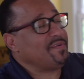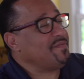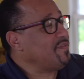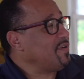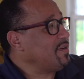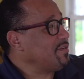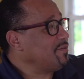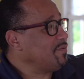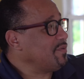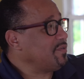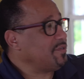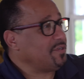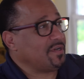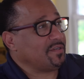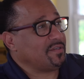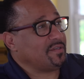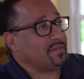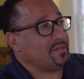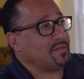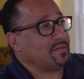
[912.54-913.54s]
to be friends with
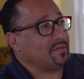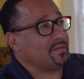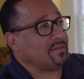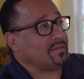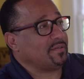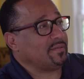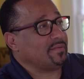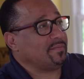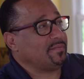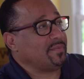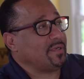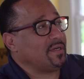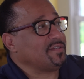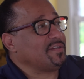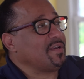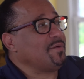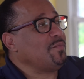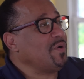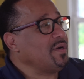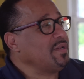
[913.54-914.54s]
Justin
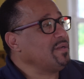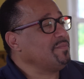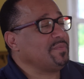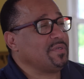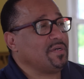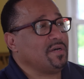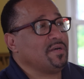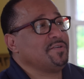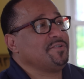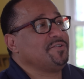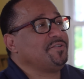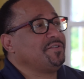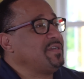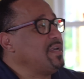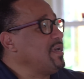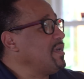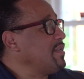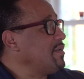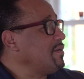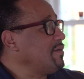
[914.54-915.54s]
because I want him to
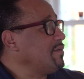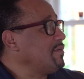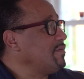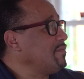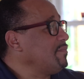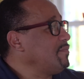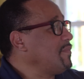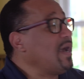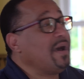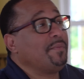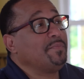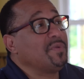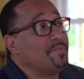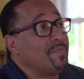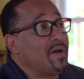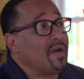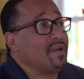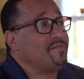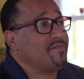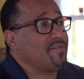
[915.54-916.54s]
understand and come to
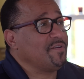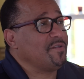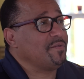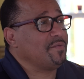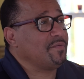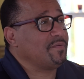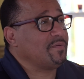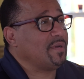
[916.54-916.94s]
my view.